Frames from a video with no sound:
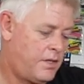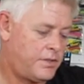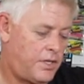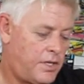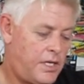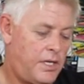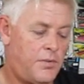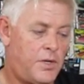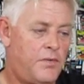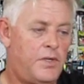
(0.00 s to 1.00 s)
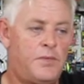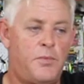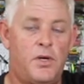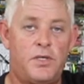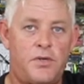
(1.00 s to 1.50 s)
So you're going to need one of these
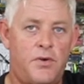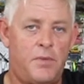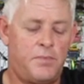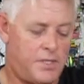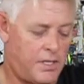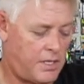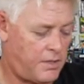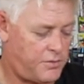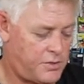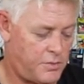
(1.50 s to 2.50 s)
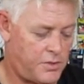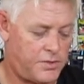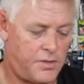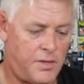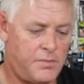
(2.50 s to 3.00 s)
brass crimps, the Kingfisher
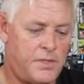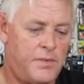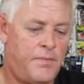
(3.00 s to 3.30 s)
brass crimps.